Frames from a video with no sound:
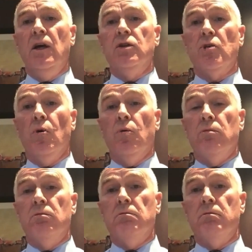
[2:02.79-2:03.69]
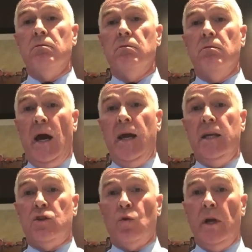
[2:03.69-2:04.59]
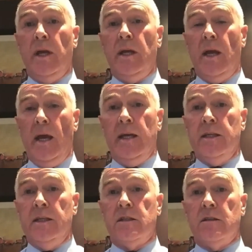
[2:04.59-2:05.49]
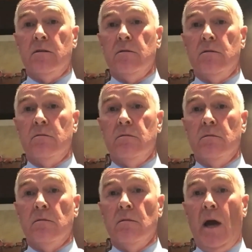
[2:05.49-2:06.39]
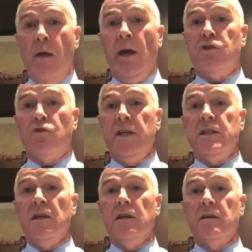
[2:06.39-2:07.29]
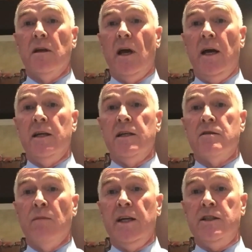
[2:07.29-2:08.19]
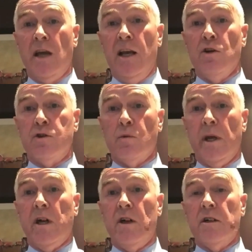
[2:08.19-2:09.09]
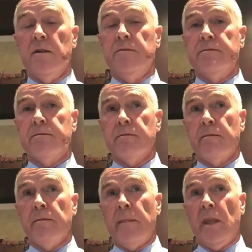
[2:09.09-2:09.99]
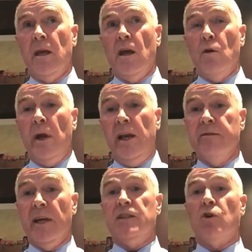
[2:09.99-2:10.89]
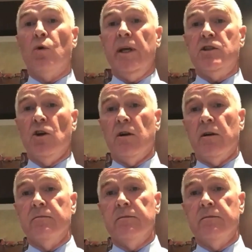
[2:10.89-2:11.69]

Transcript: So my story is, I met Teresa as my childhood sweetheart. We lived next door to each other.